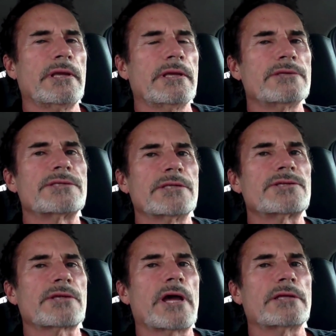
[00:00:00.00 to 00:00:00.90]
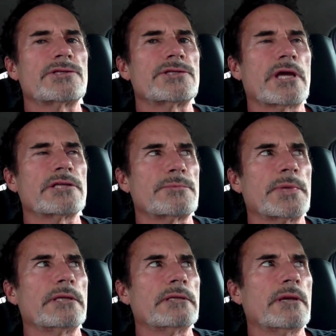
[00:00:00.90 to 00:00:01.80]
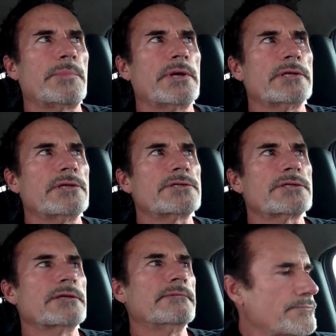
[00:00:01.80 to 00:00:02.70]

is this God's judgment upon Houston?